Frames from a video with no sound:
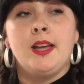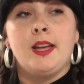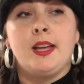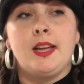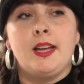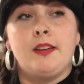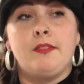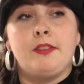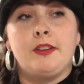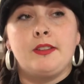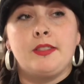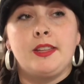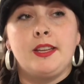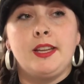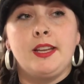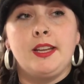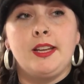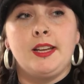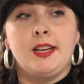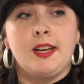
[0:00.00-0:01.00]
if you're
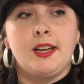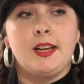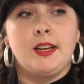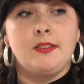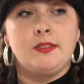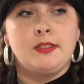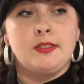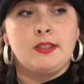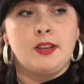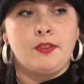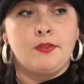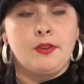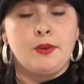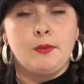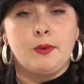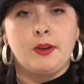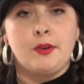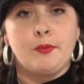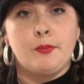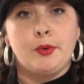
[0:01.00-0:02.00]
thinking of stuff you
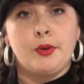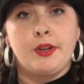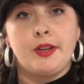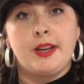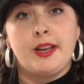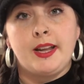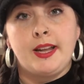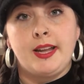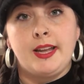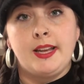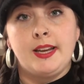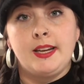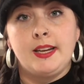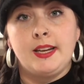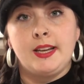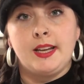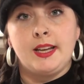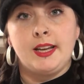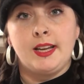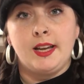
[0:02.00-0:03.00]
want to put in
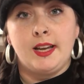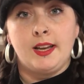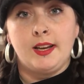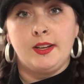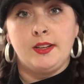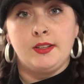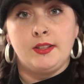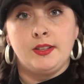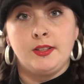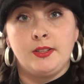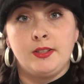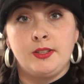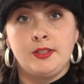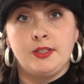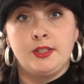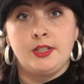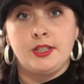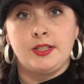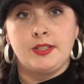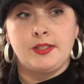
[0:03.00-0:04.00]
and
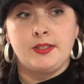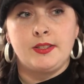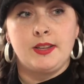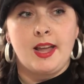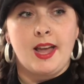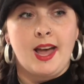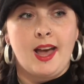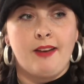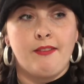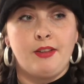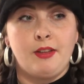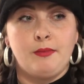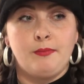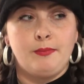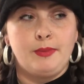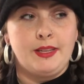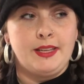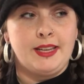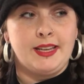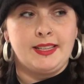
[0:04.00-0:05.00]
just have it
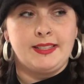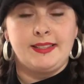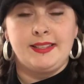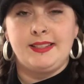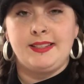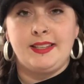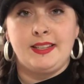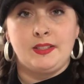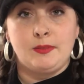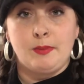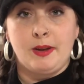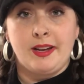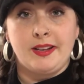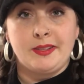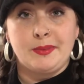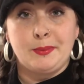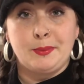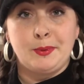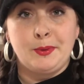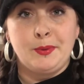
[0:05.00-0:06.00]
be as easy as
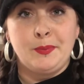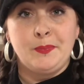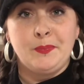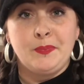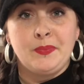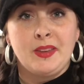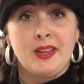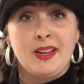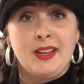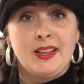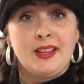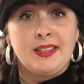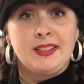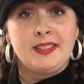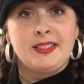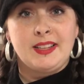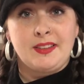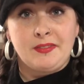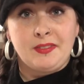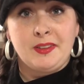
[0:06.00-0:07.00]
possible,
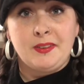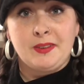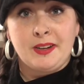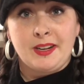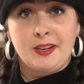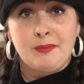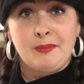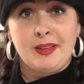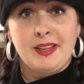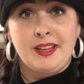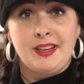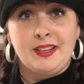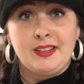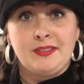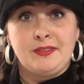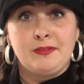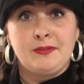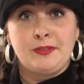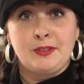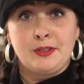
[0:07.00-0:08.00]
definitely recommend
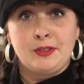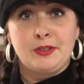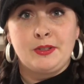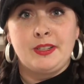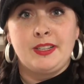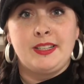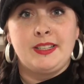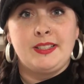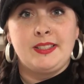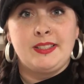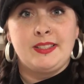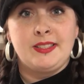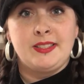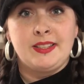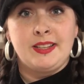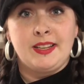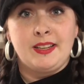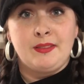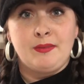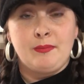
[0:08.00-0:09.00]
fruit trees
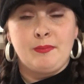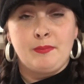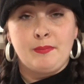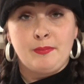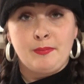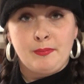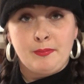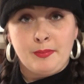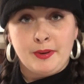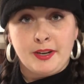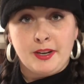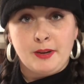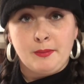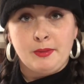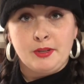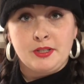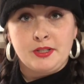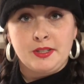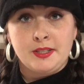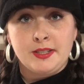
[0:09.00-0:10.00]
and berry
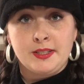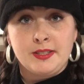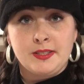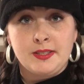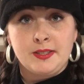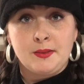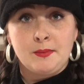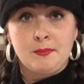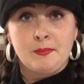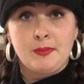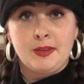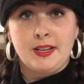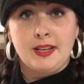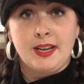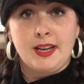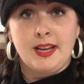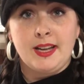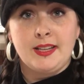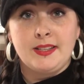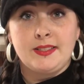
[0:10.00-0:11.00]
bushes
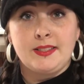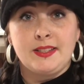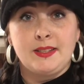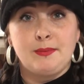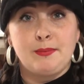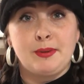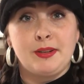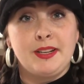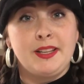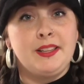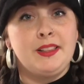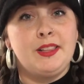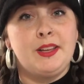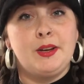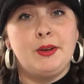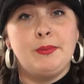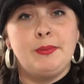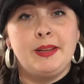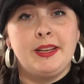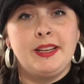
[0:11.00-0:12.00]
because they're pretty
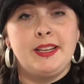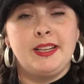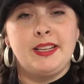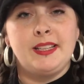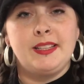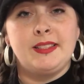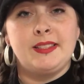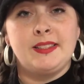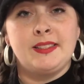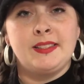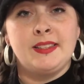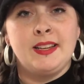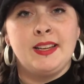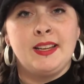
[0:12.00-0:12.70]
low maintenance.